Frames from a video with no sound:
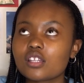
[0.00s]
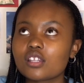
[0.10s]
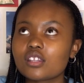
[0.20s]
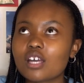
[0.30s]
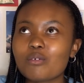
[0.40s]

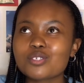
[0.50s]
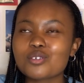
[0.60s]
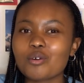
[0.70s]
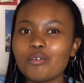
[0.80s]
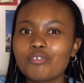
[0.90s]
that was the
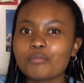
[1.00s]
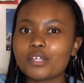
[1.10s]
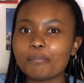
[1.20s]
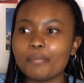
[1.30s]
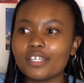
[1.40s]
goal from the
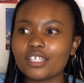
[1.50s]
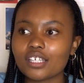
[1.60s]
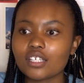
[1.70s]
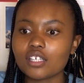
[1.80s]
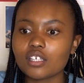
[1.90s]

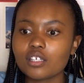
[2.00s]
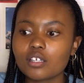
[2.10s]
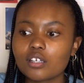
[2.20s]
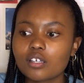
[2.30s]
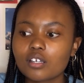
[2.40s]
beginning,
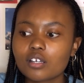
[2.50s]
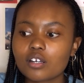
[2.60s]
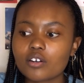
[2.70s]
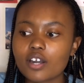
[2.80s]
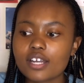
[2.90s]

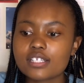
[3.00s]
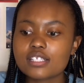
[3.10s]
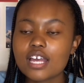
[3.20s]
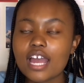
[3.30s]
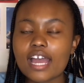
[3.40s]
right?
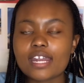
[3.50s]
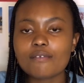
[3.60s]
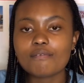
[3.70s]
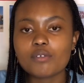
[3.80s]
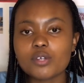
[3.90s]
And I'm
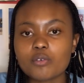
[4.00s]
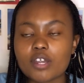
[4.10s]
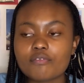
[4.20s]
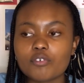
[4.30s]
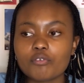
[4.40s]
very
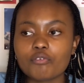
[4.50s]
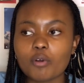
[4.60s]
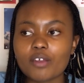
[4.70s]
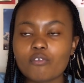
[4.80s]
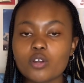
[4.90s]
grateful for
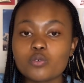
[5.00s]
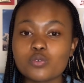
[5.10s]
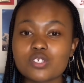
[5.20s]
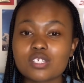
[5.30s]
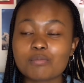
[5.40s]
everyone who's
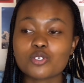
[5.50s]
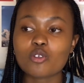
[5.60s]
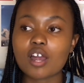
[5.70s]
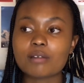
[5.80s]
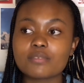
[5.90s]

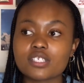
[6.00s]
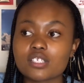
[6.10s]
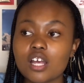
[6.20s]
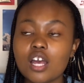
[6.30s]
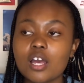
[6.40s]
subscribed and
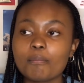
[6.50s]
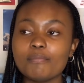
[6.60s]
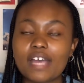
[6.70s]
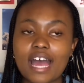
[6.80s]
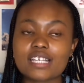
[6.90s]

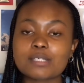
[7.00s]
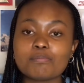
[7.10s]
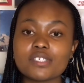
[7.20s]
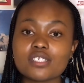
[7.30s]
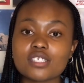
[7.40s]
has
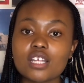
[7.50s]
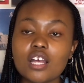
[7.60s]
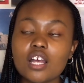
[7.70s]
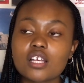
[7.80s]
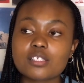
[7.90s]
been
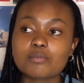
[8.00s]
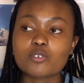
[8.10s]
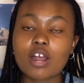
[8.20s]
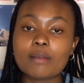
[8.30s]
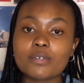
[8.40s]

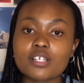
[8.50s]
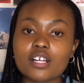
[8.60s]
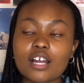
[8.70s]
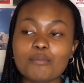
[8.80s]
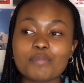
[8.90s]
subscribing
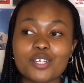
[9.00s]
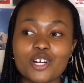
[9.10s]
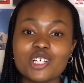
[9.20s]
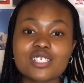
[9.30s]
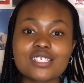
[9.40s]

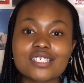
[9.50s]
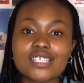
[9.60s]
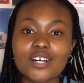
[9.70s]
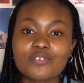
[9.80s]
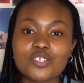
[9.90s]
because
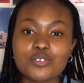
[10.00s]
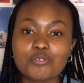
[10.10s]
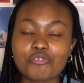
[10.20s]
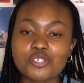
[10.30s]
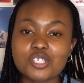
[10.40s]
of the
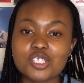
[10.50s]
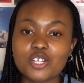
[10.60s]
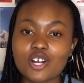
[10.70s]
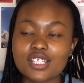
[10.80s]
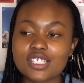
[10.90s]
university
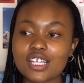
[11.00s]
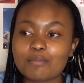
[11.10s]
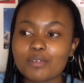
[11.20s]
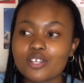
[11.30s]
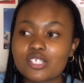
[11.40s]
content,
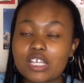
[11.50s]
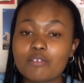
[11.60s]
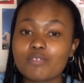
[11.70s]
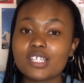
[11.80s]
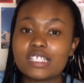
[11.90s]
because that
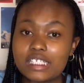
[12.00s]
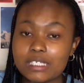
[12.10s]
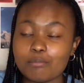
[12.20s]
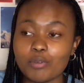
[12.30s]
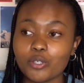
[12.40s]
really
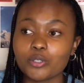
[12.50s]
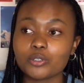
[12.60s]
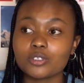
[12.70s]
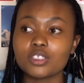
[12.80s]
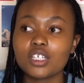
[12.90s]
did
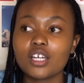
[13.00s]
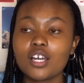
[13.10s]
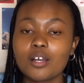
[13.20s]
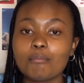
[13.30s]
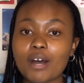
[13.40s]
build
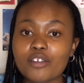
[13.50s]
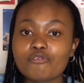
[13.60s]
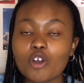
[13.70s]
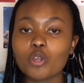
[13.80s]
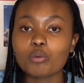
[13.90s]
my
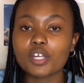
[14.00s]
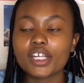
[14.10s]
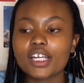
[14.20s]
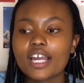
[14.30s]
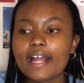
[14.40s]

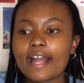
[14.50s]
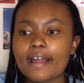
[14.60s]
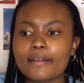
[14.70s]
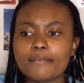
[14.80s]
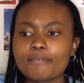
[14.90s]
following,
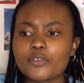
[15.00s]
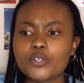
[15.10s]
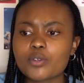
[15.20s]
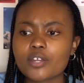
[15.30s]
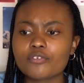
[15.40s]
and I'm very
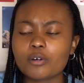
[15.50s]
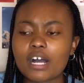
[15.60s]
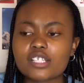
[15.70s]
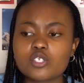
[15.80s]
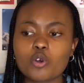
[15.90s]
grateful. I
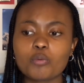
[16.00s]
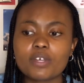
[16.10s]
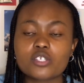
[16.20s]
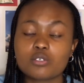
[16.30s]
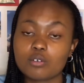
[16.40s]
just hope
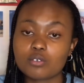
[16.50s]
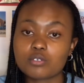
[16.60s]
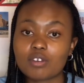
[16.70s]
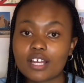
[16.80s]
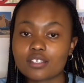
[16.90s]
that you also
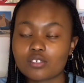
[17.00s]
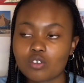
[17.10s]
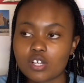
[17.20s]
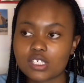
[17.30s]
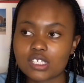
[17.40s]
like this
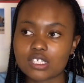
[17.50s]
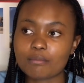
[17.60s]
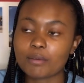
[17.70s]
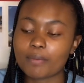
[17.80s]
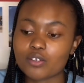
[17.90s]
content I'm
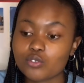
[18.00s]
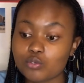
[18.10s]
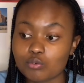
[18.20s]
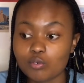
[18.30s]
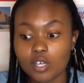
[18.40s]
about to